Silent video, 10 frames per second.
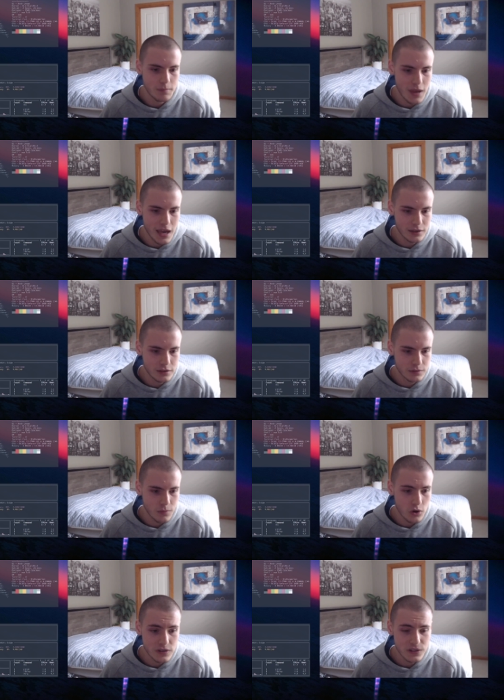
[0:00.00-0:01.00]
And
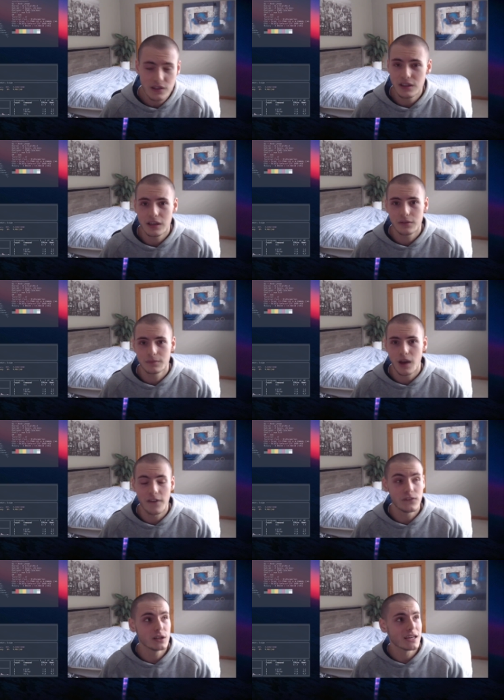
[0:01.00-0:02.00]
honestly, like I
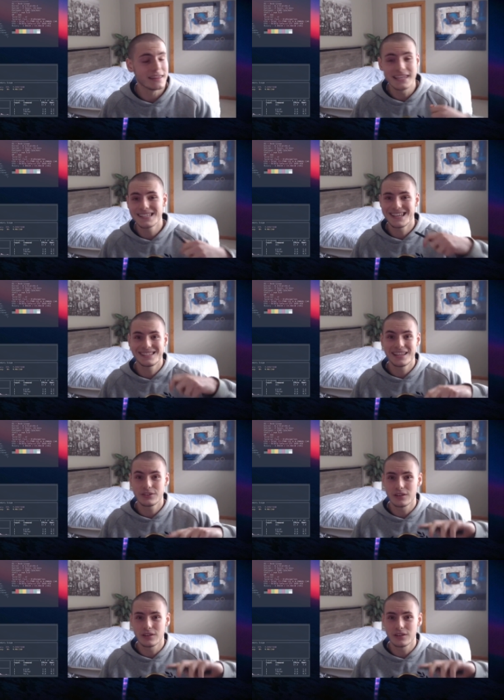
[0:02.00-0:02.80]
feel like this has led